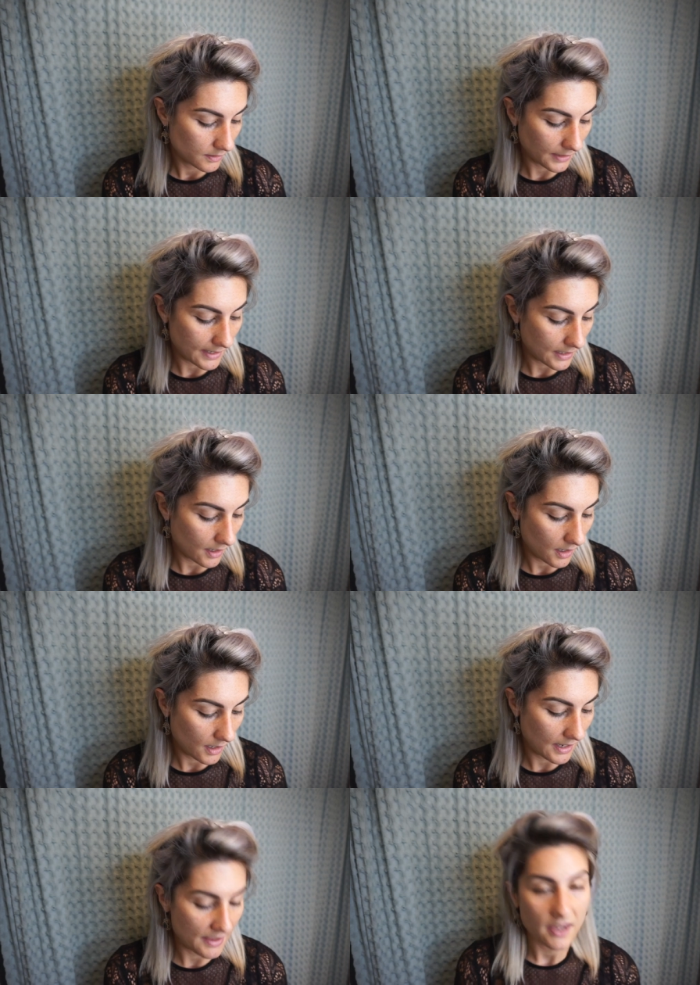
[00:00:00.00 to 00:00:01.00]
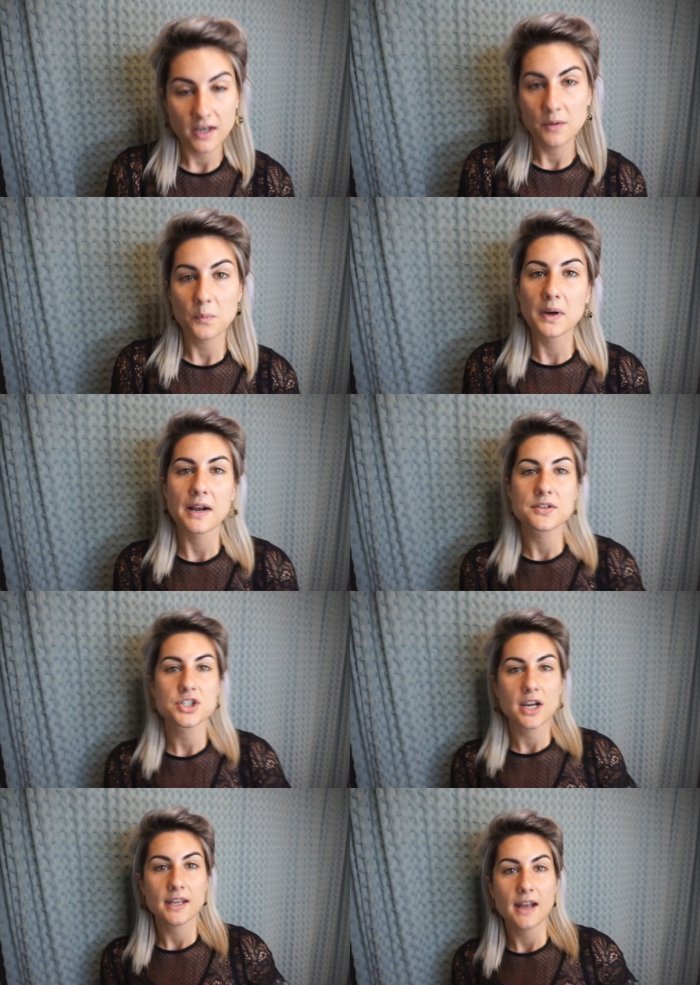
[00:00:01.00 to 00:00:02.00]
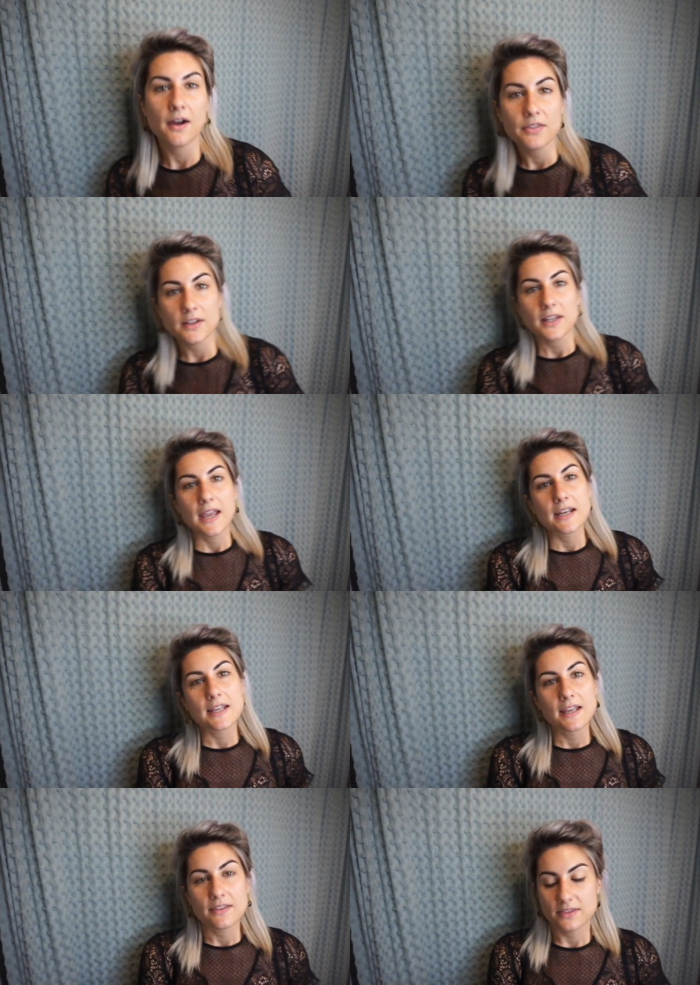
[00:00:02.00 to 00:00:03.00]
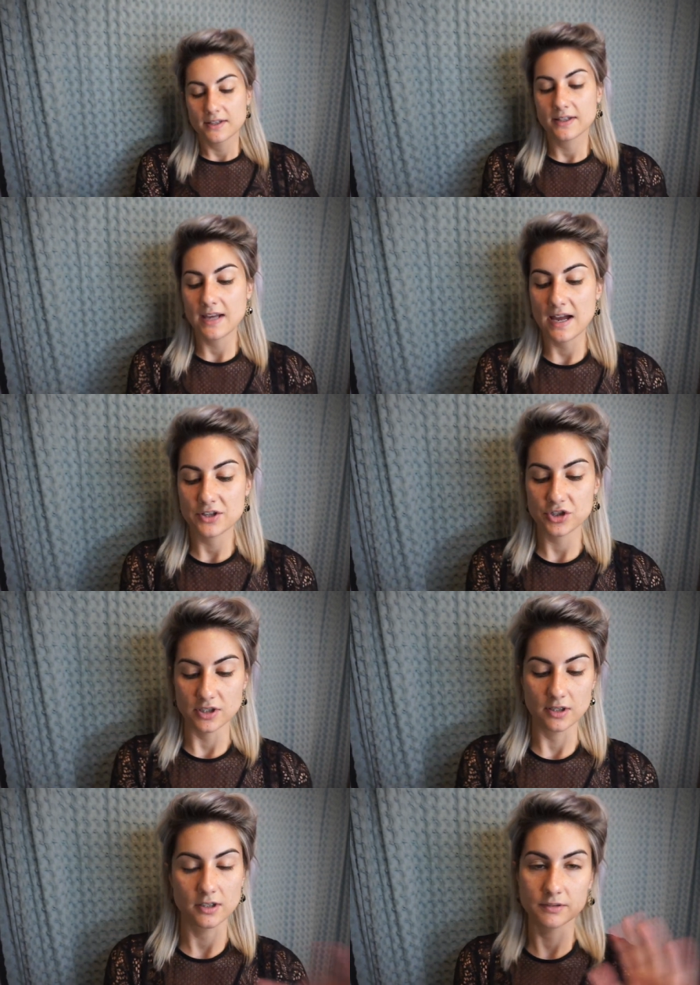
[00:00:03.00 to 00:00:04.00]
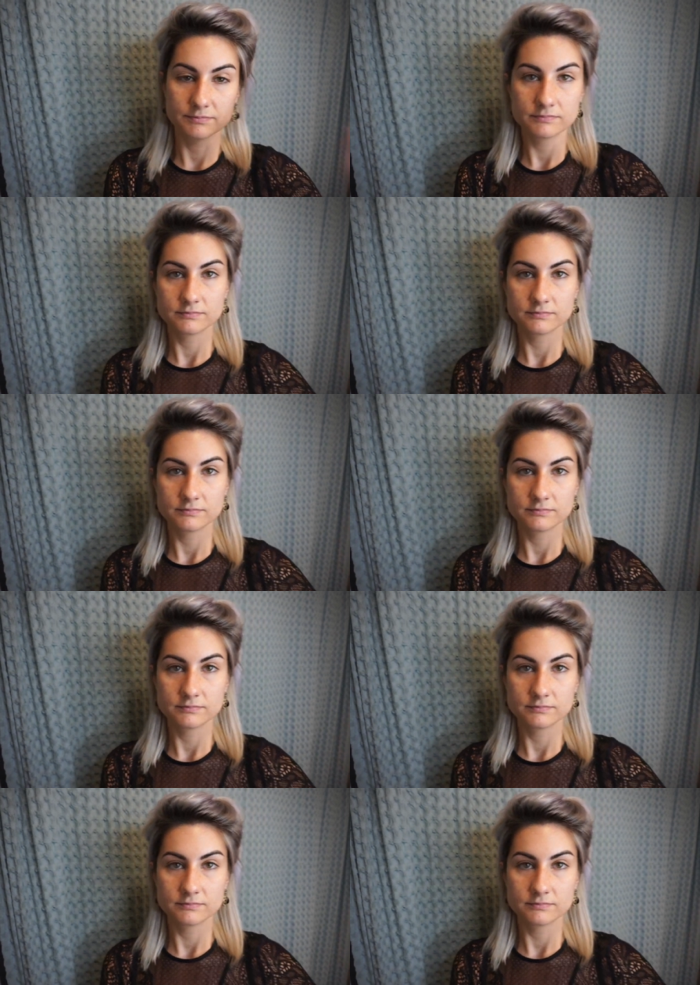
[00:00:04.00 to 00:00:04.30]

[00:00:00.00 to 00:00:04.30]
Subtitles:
Like, and when I was checking out, the lady at the cashier